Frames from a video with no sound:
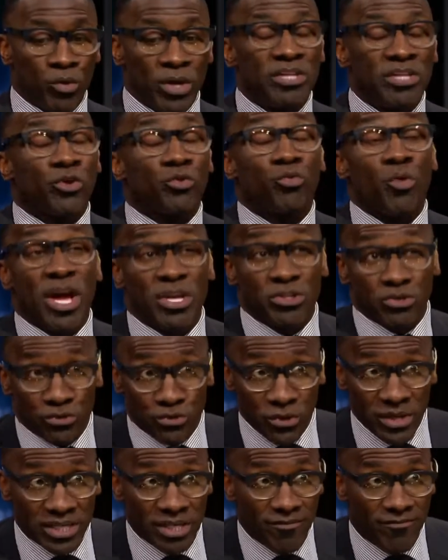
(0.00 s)
either
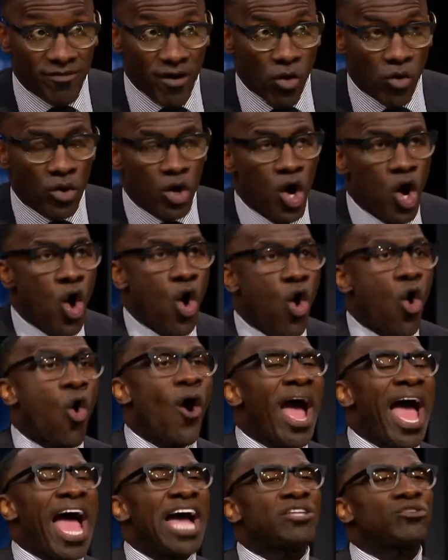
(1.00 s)
registering to vote or
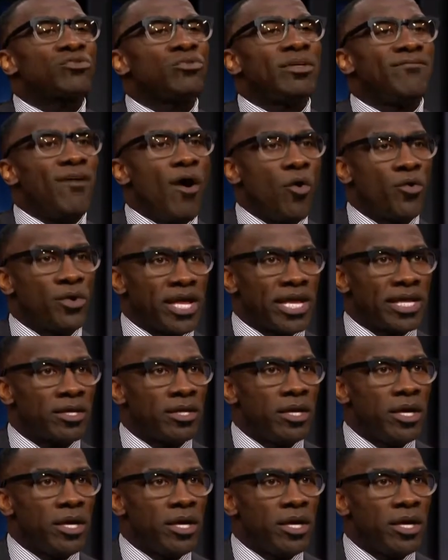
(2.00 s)
actually voting.